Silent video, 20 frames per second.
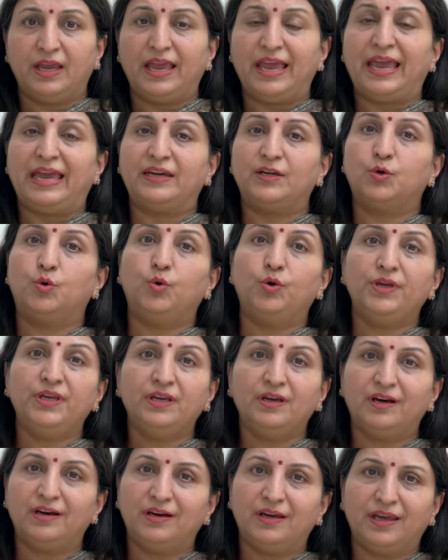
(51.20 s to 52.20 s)
and
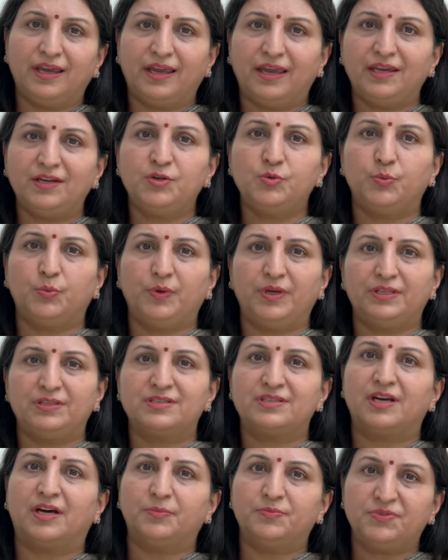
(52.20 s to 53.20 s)
going ahead
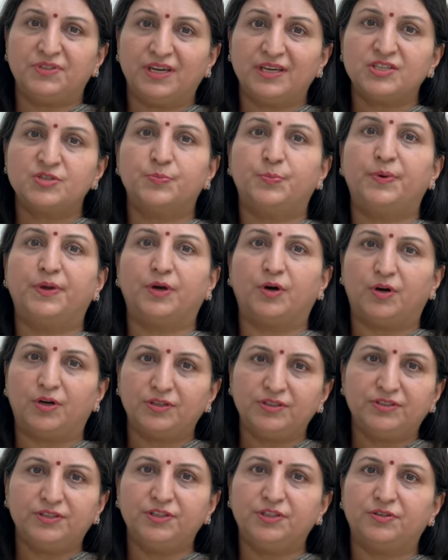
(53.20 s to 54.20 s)
with subjects
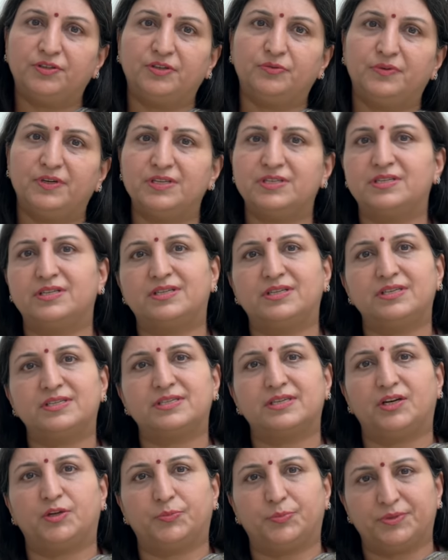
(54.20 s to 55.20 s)
beyond the university
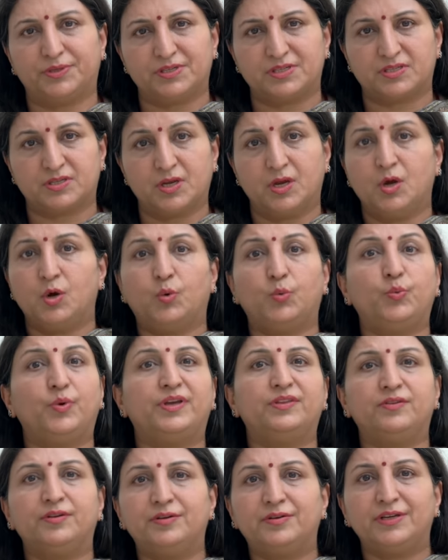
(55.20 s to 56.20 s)
syllabus,
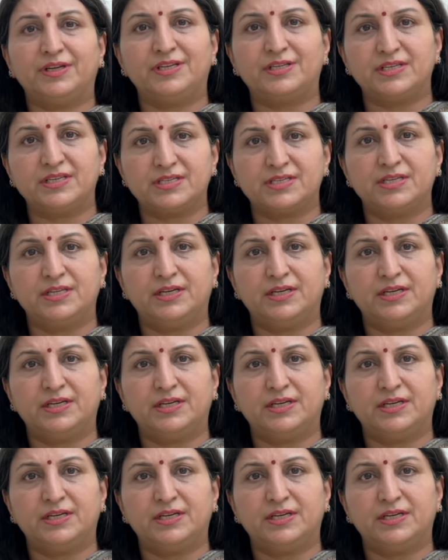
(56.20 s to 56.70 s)
whether it is